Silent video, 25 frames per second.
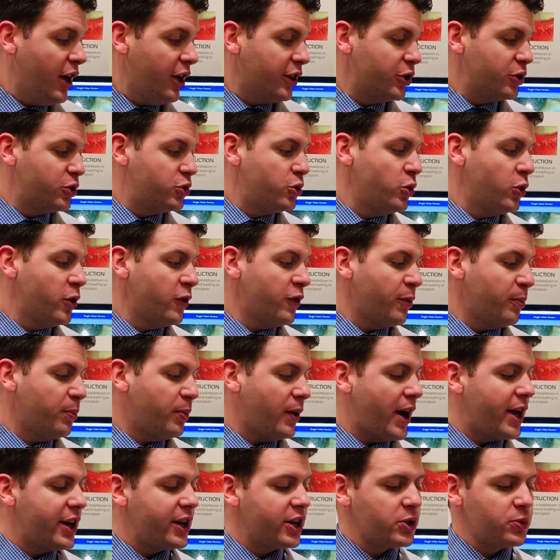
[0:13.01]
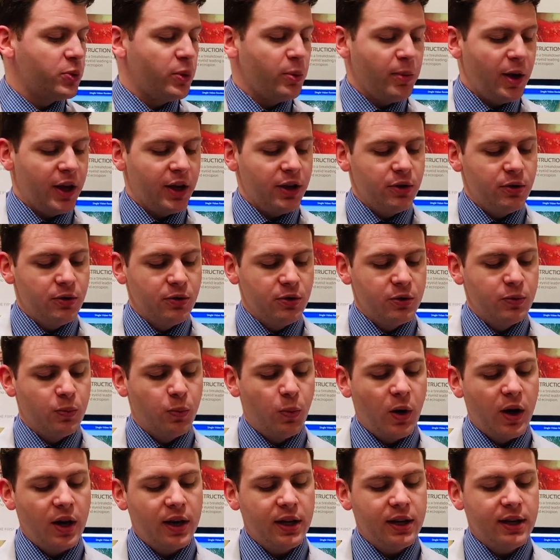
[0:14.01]
There's two different products we might use.
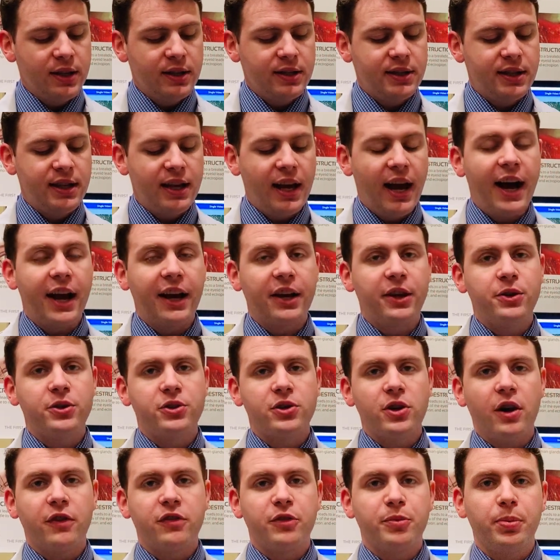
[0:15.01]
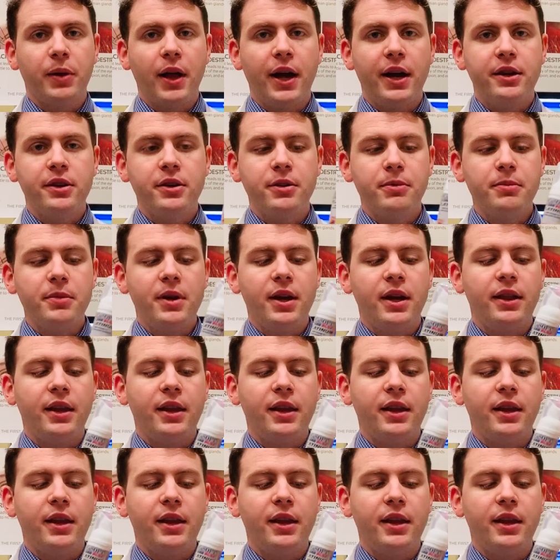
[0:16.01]
One is the Ocusoft Platinum,